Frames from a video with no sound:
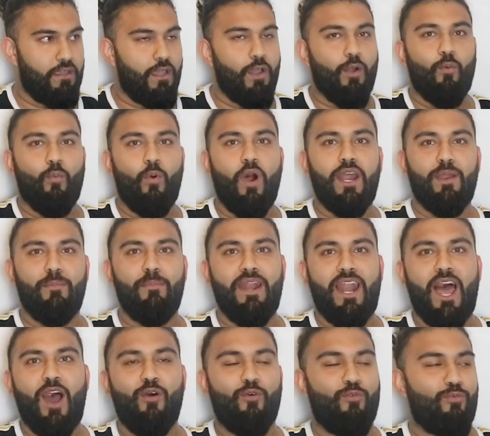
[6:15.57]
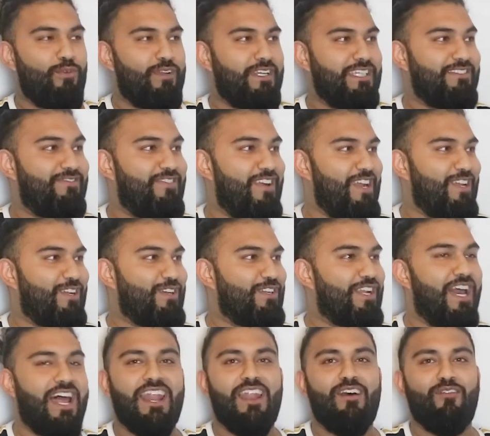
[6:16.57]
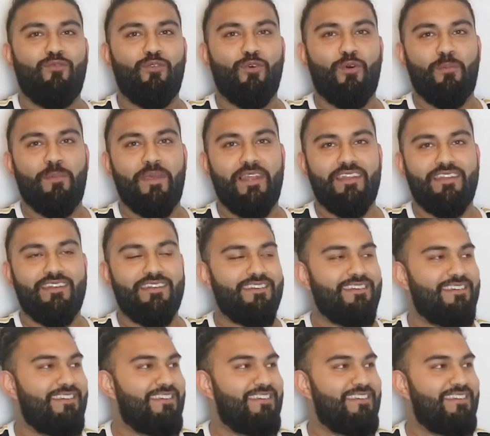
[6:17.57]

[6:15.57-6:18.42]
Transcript: What? Watermelon is very good. I love watermelon.